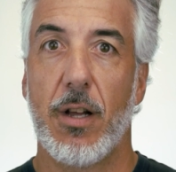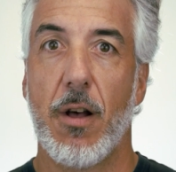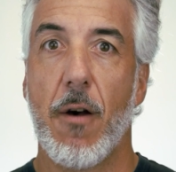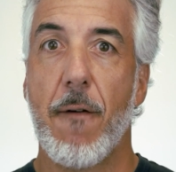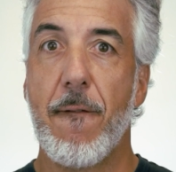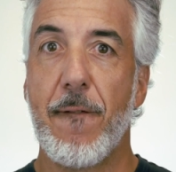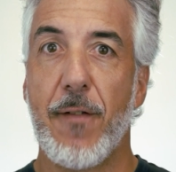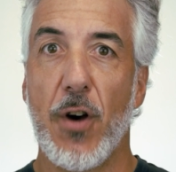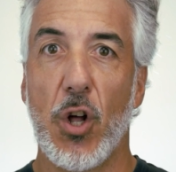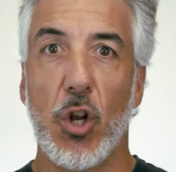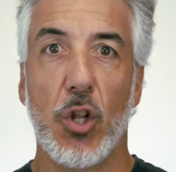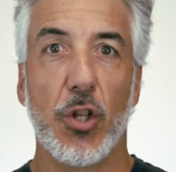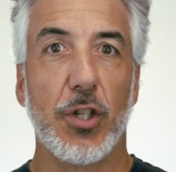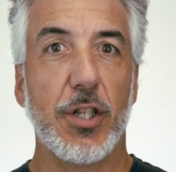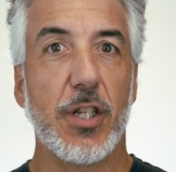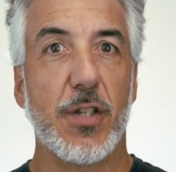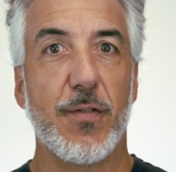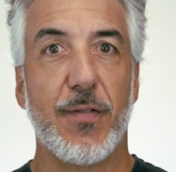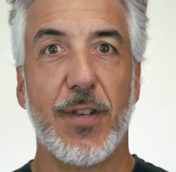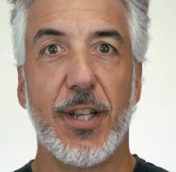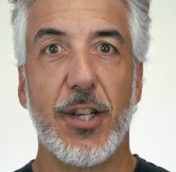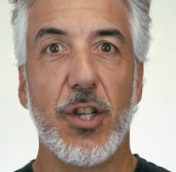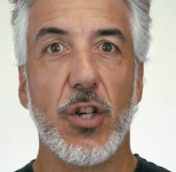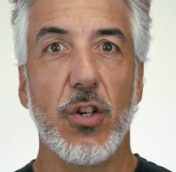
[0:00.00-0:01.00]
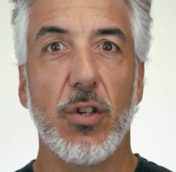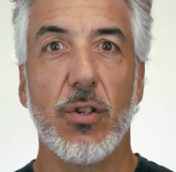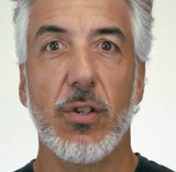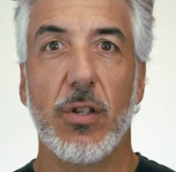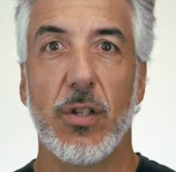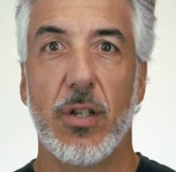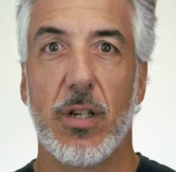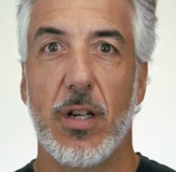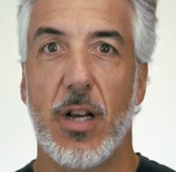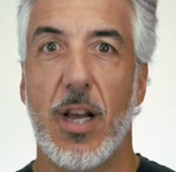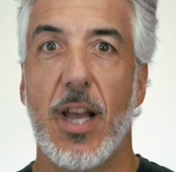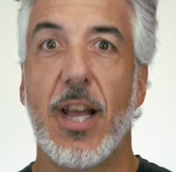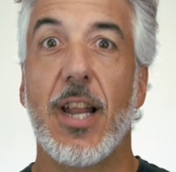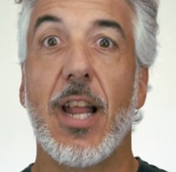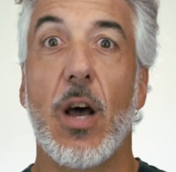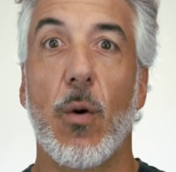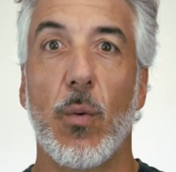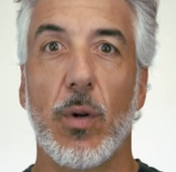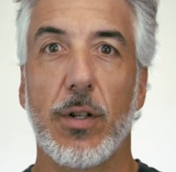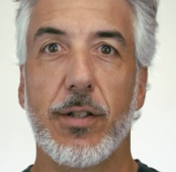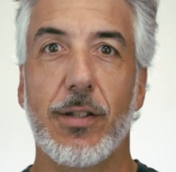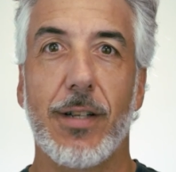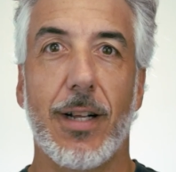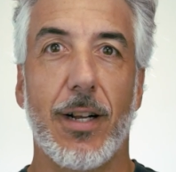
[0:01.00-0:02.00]
Follow this video and I
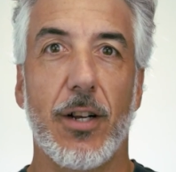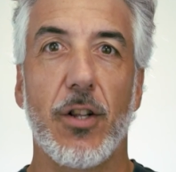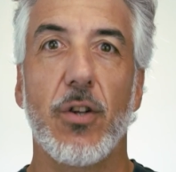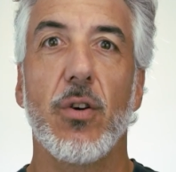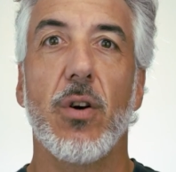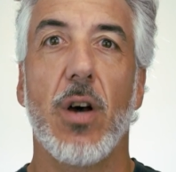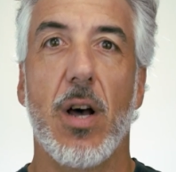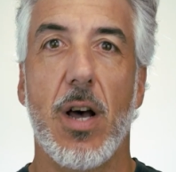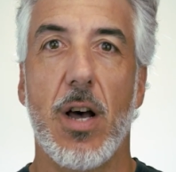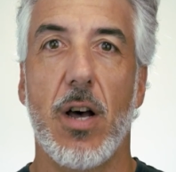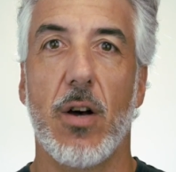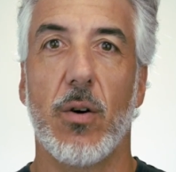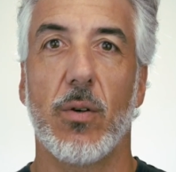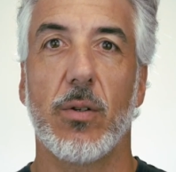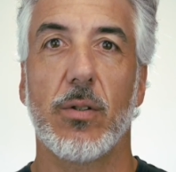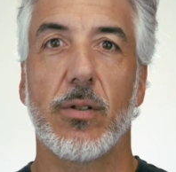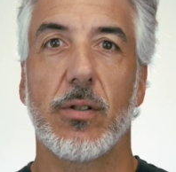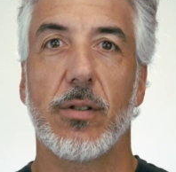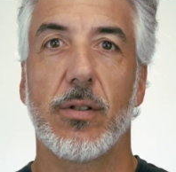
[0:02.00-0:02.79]
will tell you how.